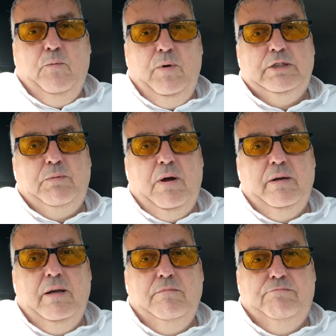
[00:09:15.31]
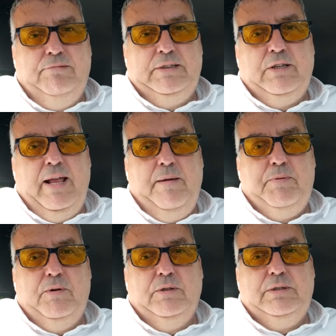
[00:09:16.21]
Worst one, Bristol
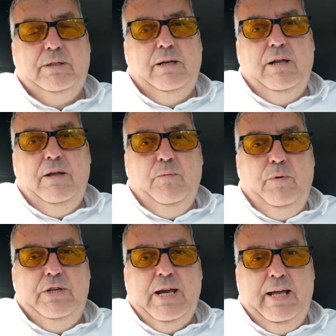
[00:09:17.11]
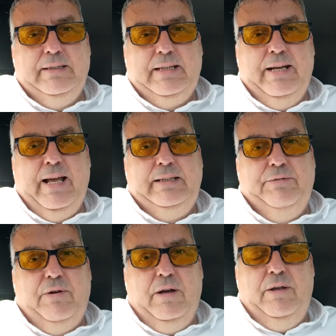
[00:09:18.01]
Airport, which has an
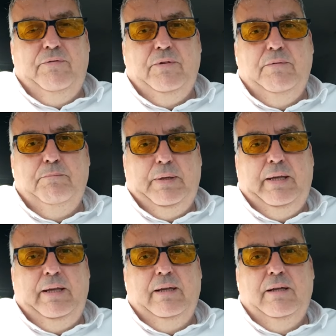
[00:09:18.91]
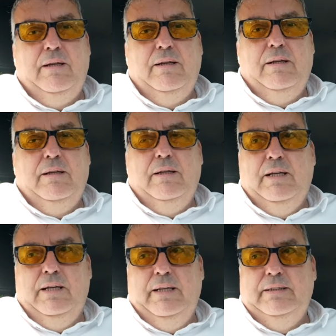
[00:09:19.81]
85p
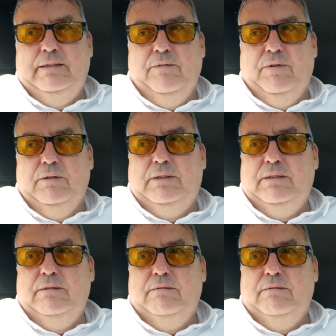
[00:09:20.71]
Instavolt